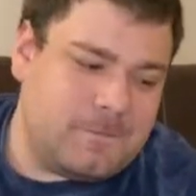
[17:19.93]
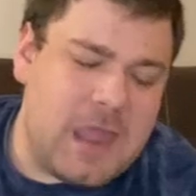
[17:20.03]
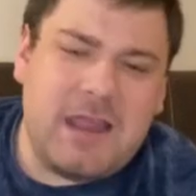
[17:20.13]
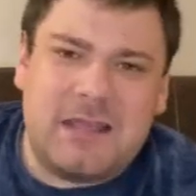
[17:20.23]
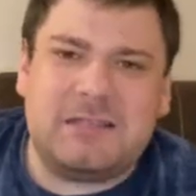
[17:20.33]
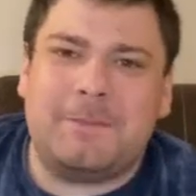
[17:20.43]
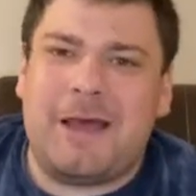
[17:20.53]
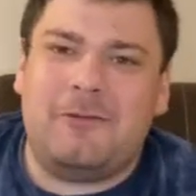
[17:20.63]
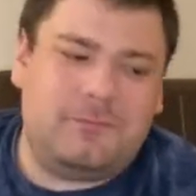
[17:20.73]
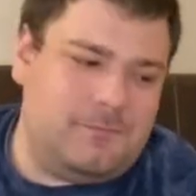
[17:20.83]
it is
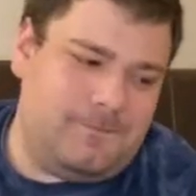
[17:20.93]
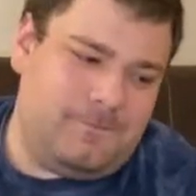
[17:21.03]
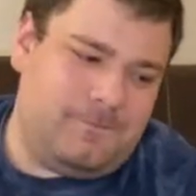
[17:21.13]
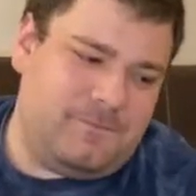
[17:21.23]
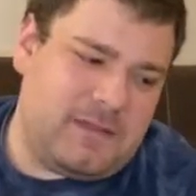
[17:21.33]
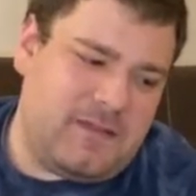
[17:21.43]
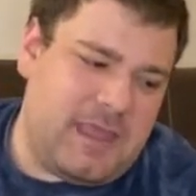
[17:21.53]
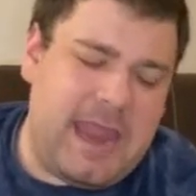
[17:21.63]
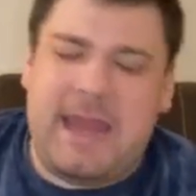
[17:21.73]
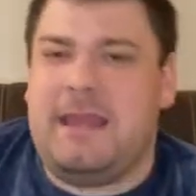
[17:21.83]
about
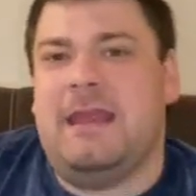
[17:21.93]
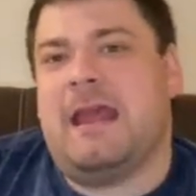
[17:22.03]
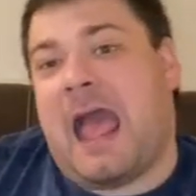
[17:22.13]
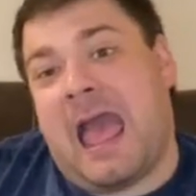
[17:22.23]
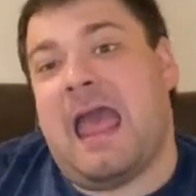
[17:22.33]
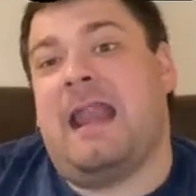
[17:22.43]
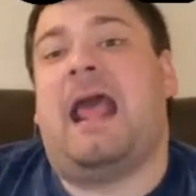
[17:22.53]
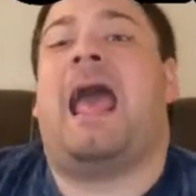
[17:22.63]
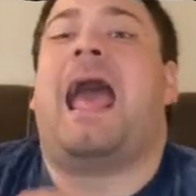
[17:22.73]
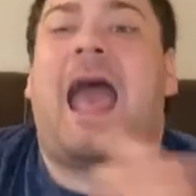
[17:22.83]

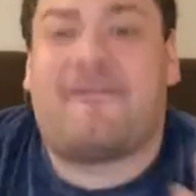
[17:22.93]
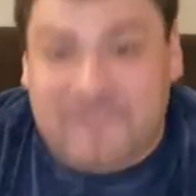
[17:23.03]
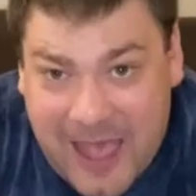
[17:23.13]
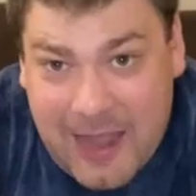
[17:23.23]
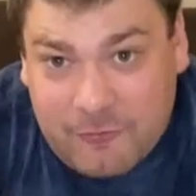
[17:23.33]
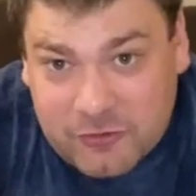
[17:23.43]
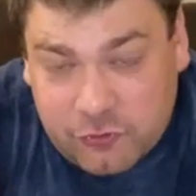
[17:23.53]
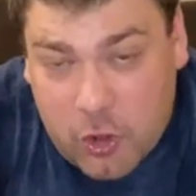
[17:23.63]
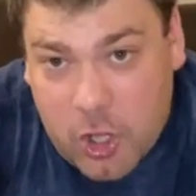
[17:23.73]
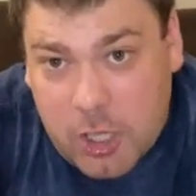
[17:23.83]
8.5 hours
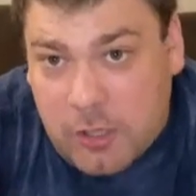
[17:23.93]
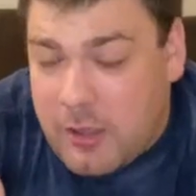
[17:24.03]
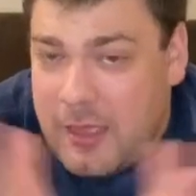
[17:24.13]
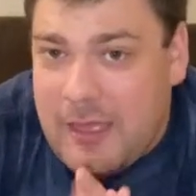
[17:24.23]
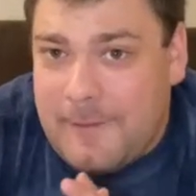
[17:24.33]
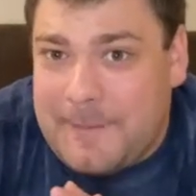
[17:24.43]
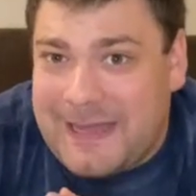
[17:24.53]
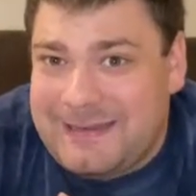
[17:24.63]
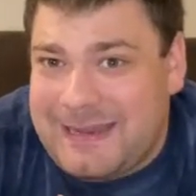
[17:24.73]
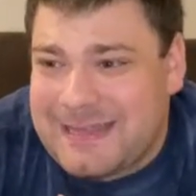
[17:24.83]
long.
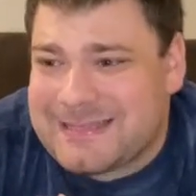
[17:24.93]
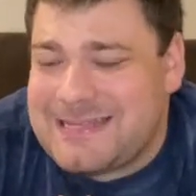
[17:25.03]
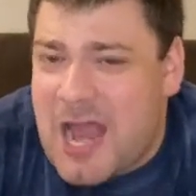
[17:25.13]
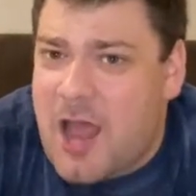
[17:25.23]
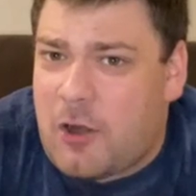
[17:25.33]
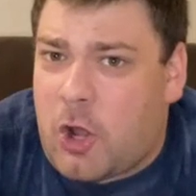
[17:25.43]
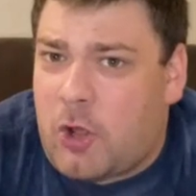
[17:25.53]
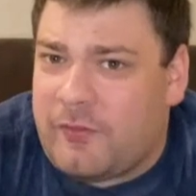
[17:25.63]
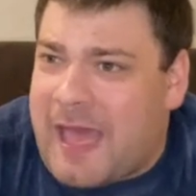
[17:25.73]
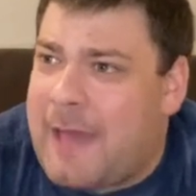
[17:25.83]
But it's not
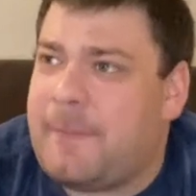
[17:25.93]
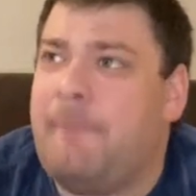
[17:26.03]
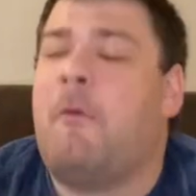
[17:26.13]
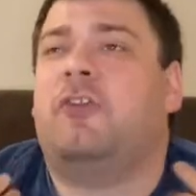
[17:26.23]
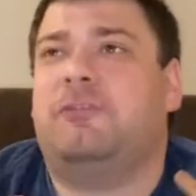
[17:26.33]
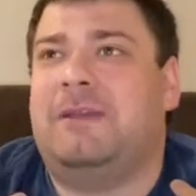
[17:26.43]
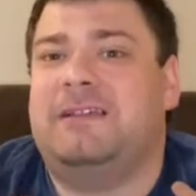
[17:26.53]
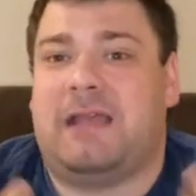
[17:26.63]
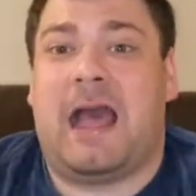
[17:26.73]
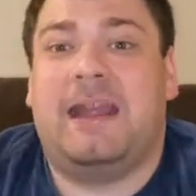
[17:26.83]
all that, but mostly
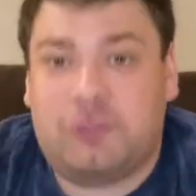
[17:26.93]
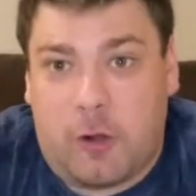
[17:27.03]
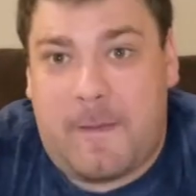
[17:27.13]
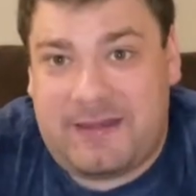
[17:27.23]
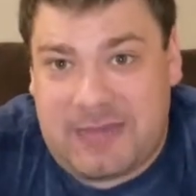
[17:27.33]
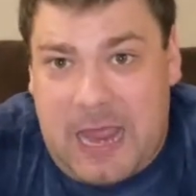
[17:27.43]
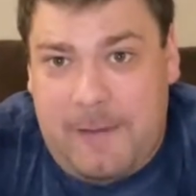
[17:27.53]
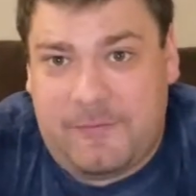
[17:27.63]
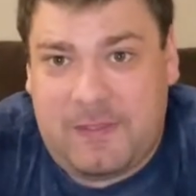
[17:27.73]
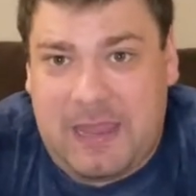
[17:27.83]
because I took my
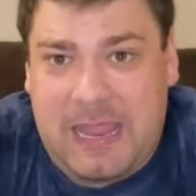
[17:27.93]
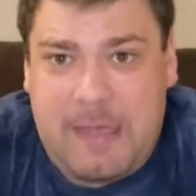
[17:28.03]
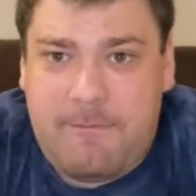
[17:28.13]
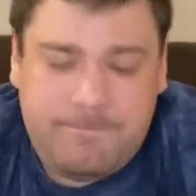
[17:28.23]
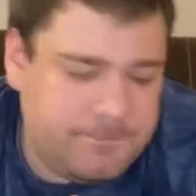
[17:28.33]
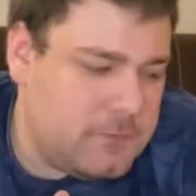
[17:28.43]
time with the game.